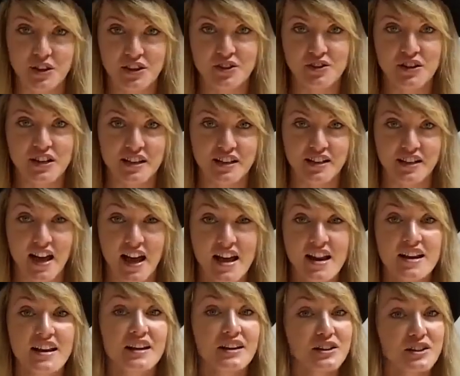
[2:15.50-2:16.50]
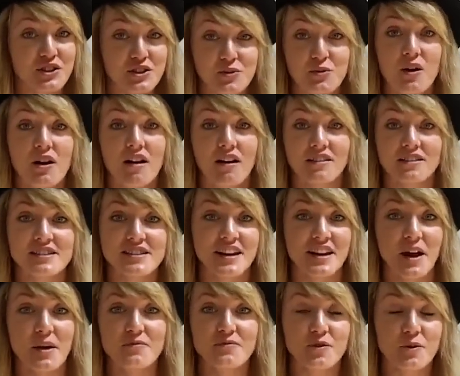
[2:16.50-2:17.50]
with your internet, you are all set
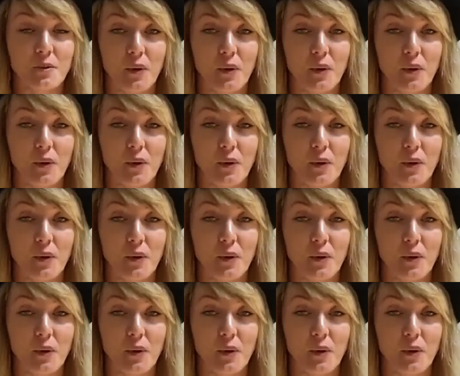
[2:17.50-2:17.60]
up for